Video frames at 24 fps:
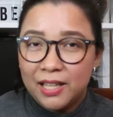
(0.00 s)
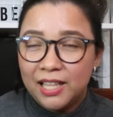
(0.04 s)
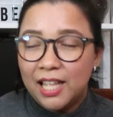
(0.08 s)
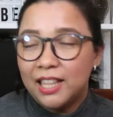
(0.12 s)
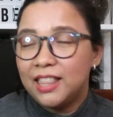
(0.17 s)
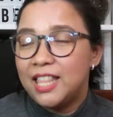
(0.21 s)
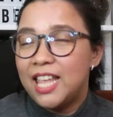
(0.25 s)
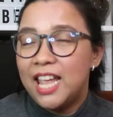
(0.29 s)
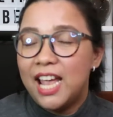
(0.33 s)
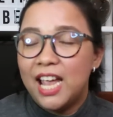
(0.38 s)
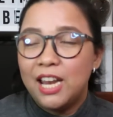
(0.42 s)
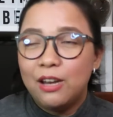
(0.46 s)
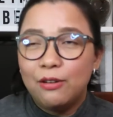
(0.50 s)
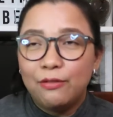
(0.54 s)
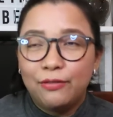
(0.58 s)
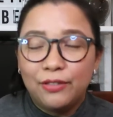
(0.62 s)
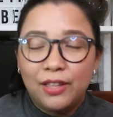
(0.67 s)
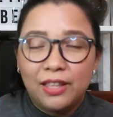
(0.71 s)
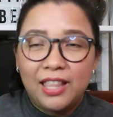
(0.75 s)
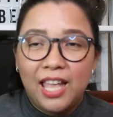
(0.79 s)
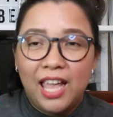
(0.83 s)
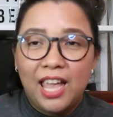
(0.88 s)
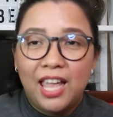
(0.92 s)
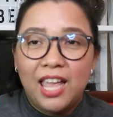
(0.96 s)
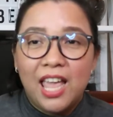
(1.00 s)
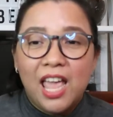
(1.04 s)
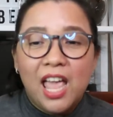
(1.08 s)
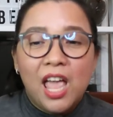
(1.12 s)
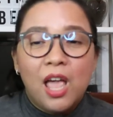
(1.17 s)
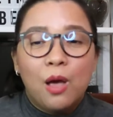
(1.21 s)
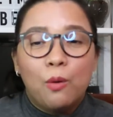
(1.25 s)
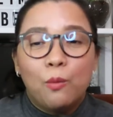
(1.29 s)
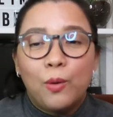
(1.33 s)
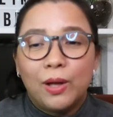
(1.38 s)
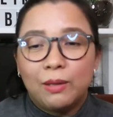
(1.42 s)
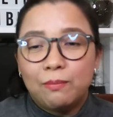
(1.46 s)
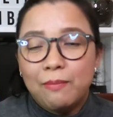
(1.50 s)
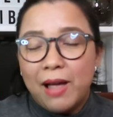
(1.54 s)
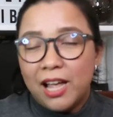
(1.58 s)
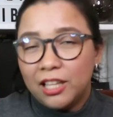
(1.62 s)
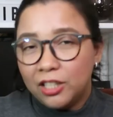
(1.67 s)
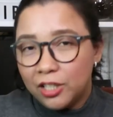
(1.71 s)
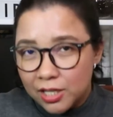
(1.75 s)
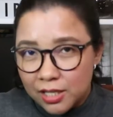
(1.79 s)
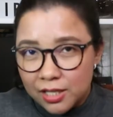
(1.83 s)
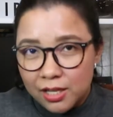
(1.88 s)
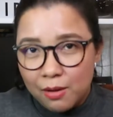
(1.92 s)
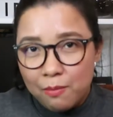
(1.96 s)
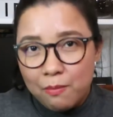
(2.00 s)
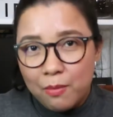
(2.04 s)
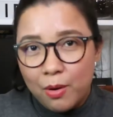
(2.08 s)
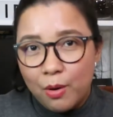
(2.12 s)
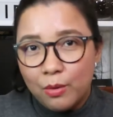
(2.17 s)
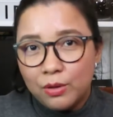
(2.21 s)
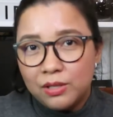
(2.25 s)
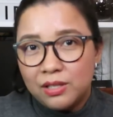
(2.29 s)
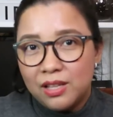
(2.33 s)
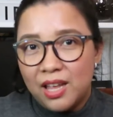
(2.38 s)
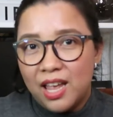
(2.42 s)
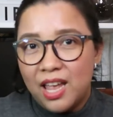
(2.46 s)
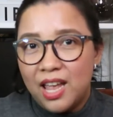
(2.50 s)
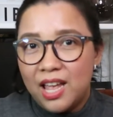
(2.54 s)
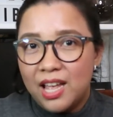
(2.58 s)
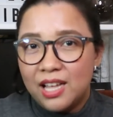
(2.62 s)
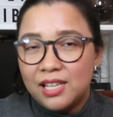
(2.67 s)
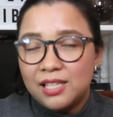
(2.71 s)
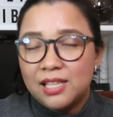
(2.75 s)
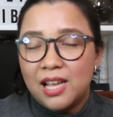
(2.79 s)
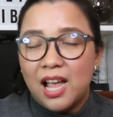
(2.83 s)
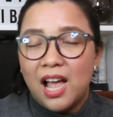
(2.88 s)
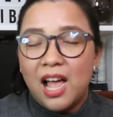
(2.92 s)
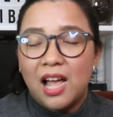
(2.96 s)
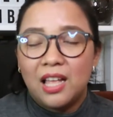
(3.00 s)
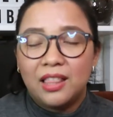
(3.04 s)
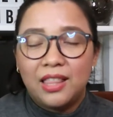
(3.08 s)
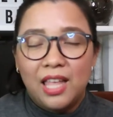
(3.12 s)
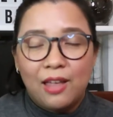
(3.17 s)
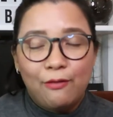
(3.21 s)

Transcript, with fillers: But at the end of the day, what matters the most is uh,